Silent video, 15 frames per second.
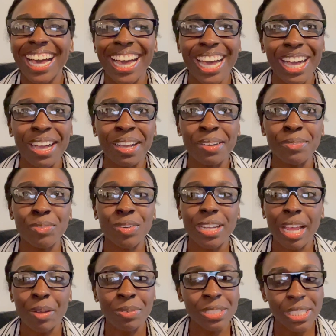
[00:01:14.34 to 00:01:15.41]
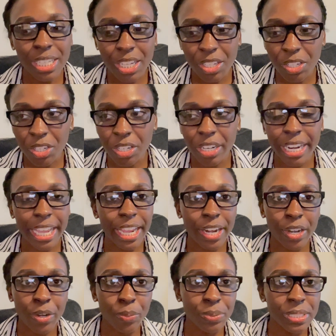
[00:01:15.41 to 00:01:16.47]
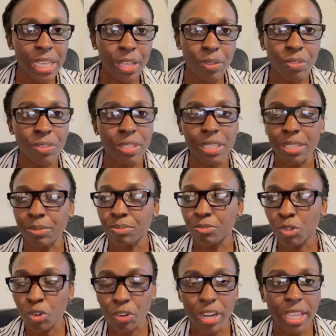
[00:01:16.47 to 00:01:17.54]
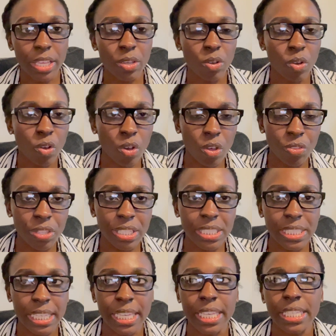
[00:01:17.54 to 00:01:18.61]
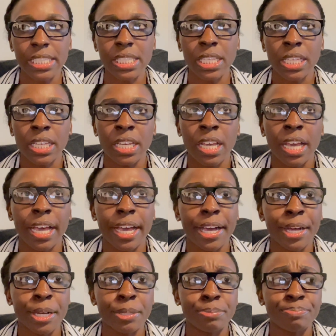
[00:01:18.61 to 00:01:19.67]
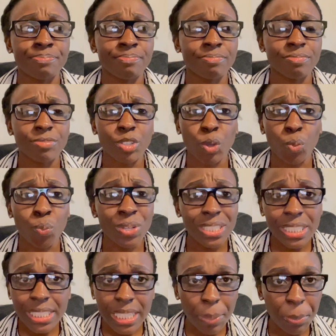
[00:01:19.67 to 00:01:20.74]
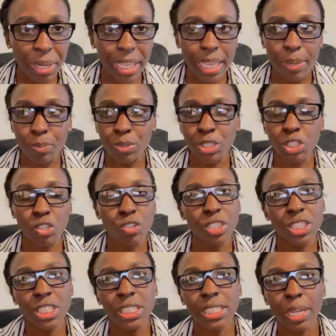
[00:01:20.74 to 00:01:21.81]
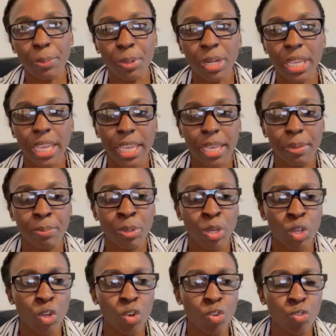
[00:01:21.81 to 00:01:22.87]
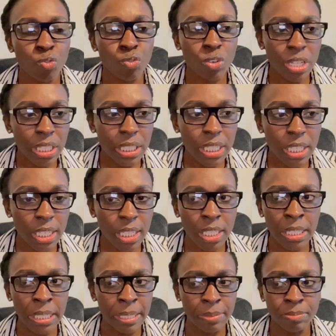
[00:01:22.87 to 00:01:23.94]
When I was younger, hair was healthy, great, all these things. Um, went to summer camp, went to Christian summer camp, really